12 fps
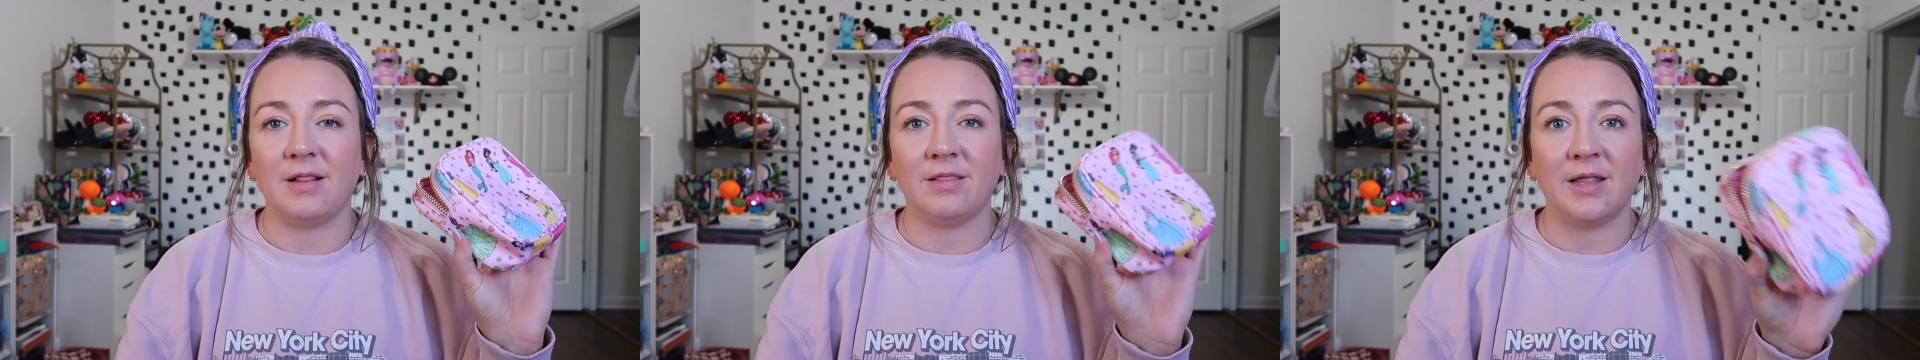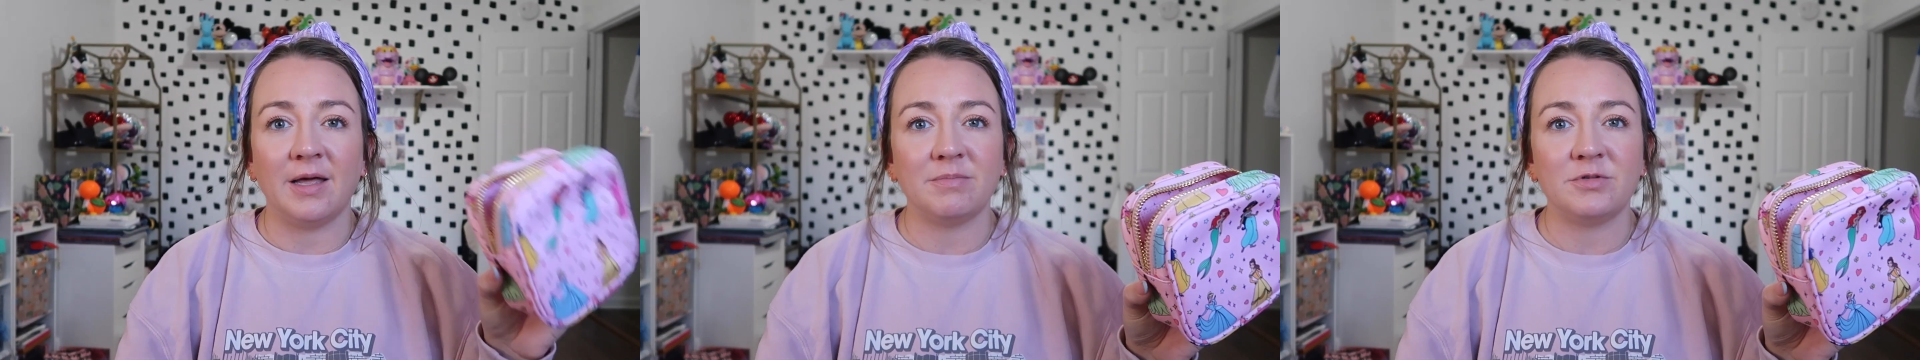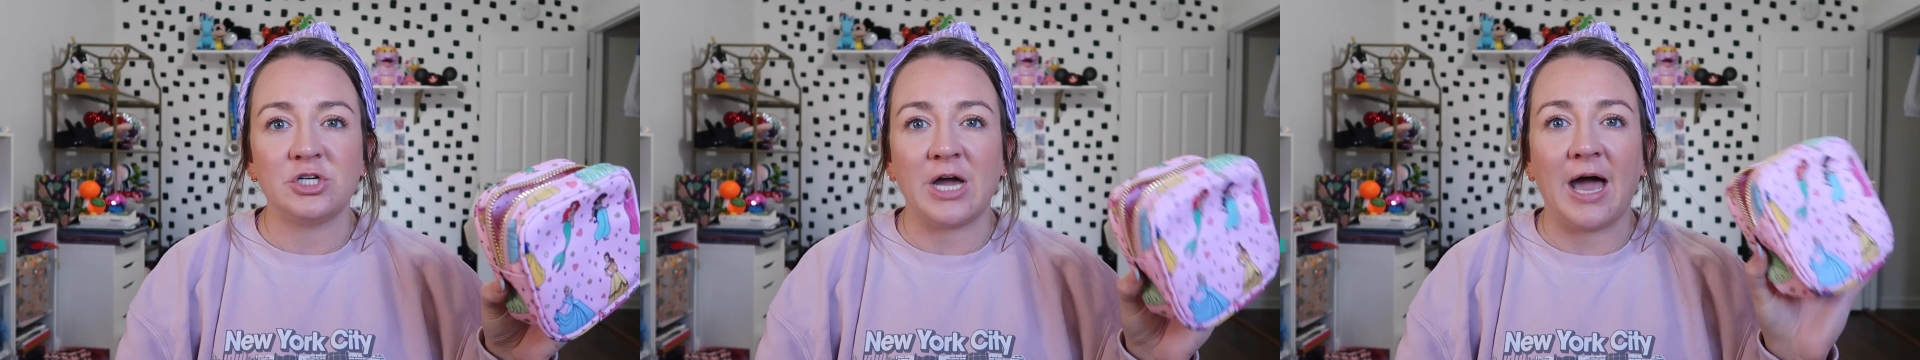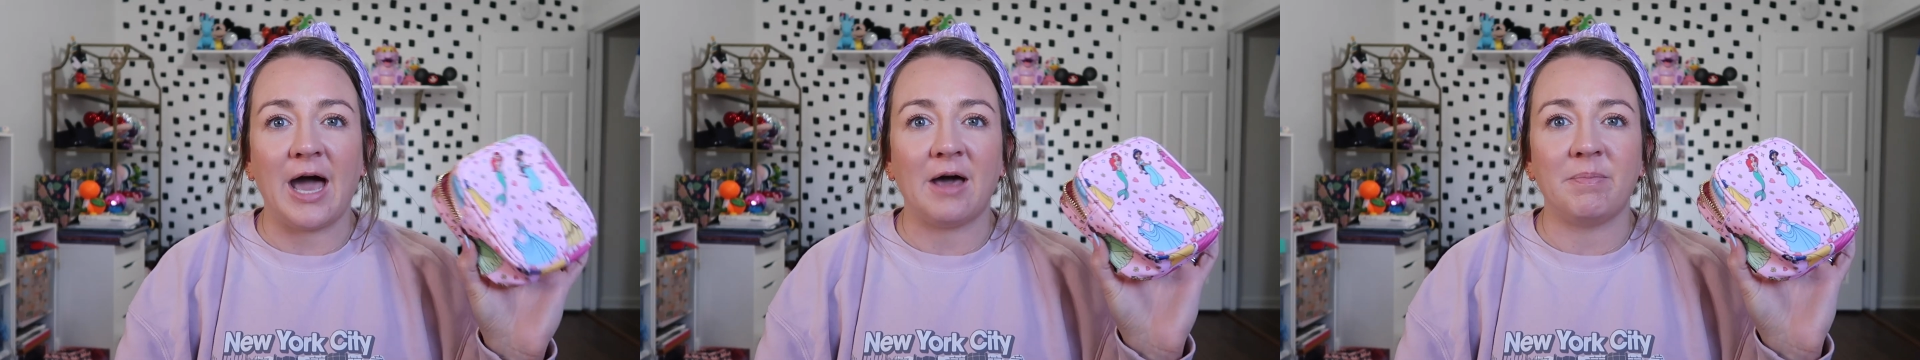lip
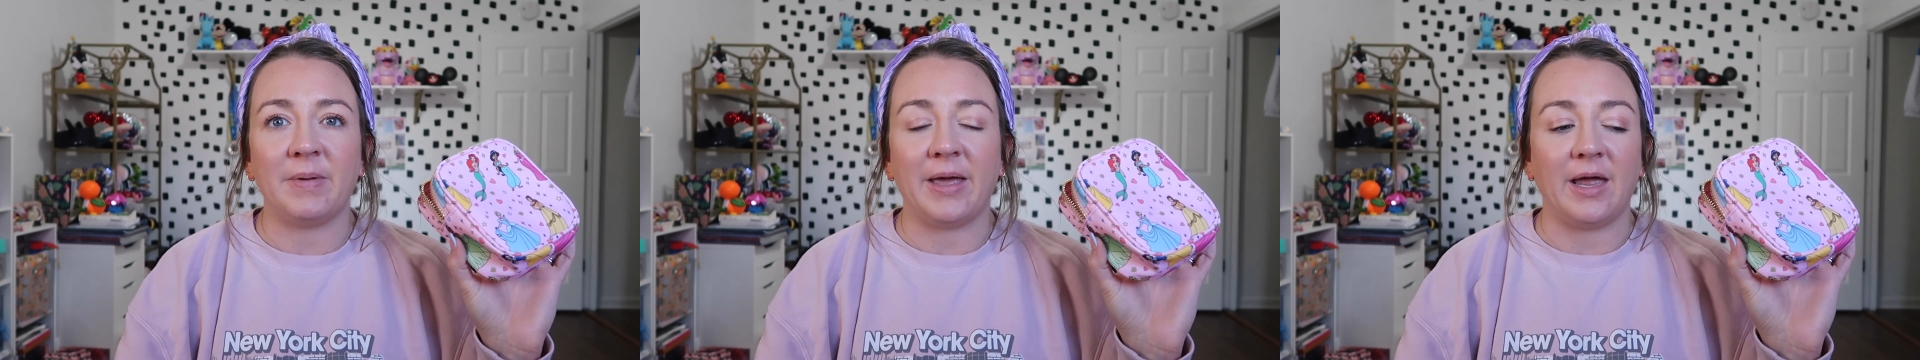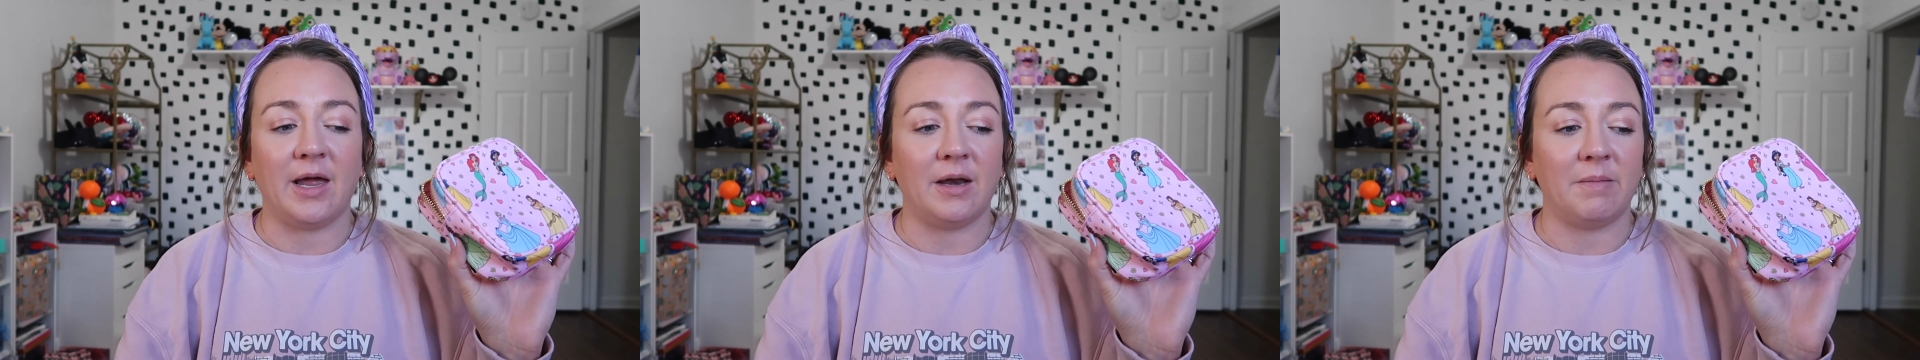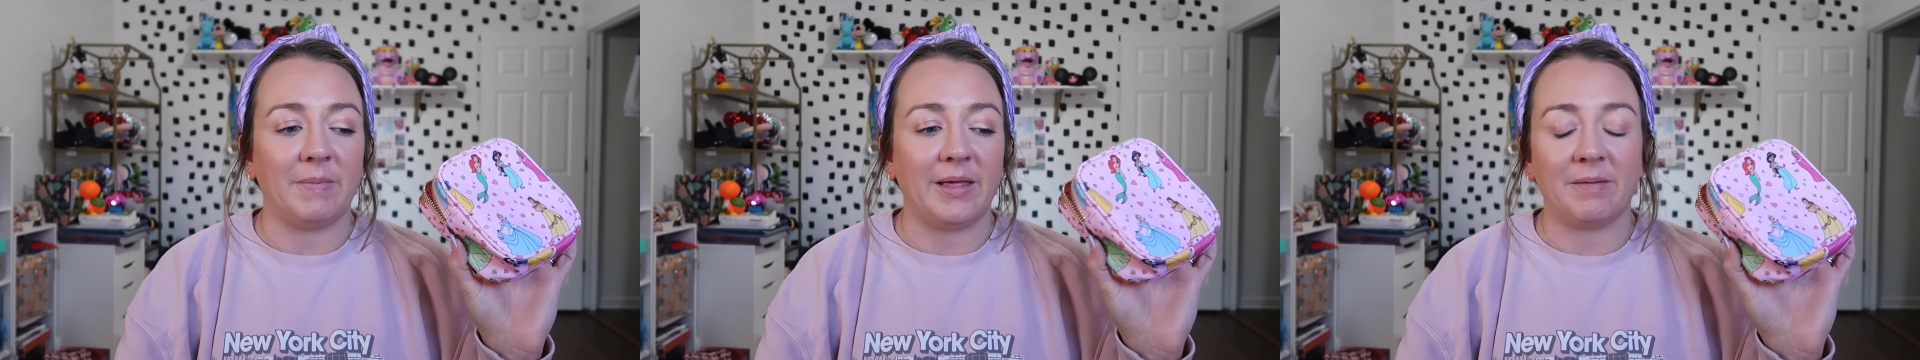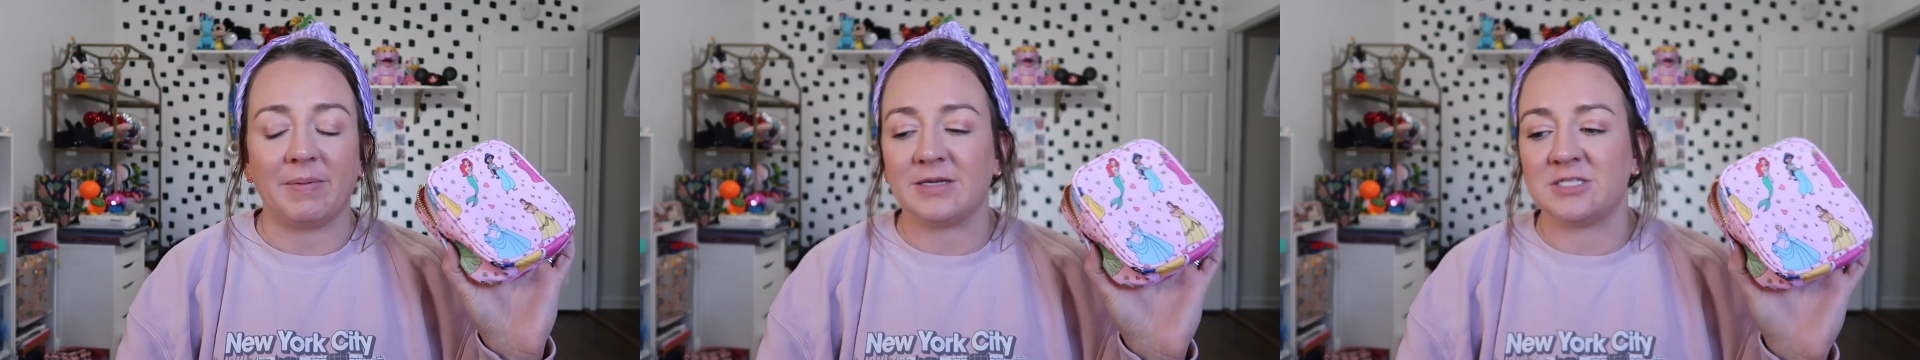chap and
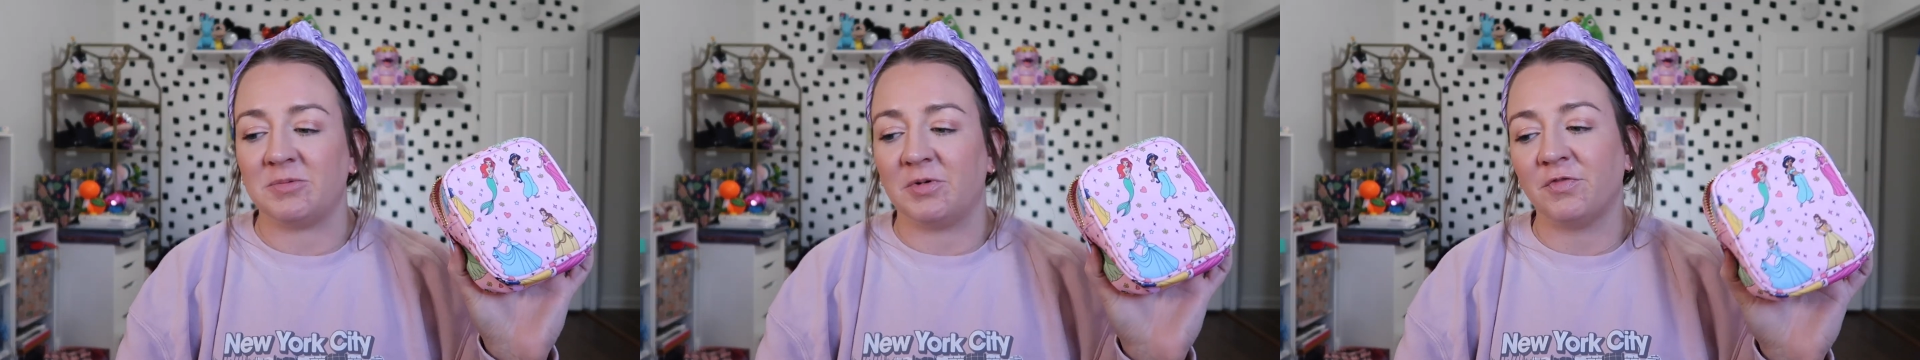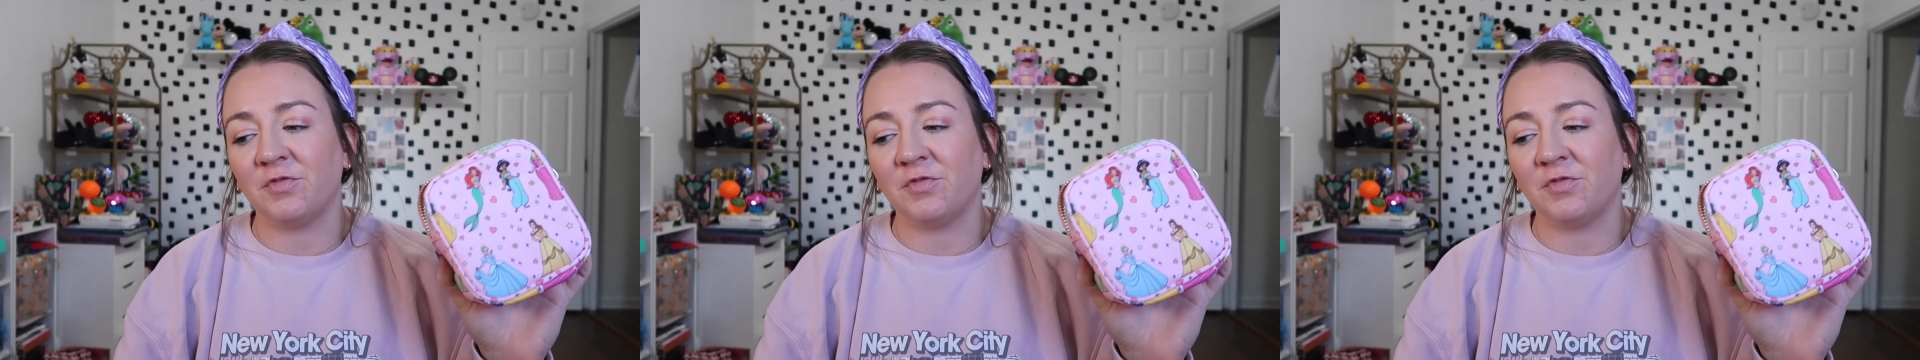my summer